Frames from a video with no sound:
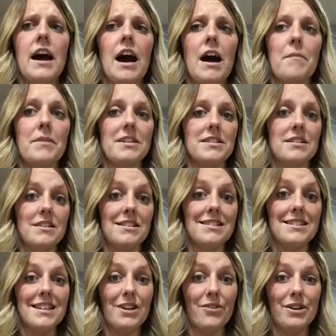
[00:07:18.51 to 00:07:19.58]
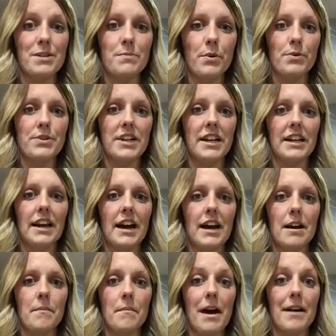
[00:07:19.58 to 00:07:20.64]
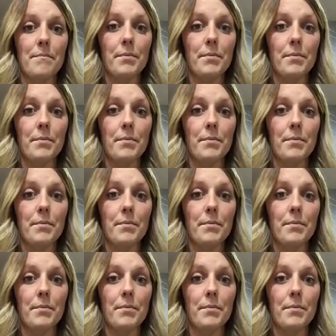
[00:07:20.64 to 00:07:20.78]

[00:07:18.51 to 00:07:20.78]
and to decrease protein, I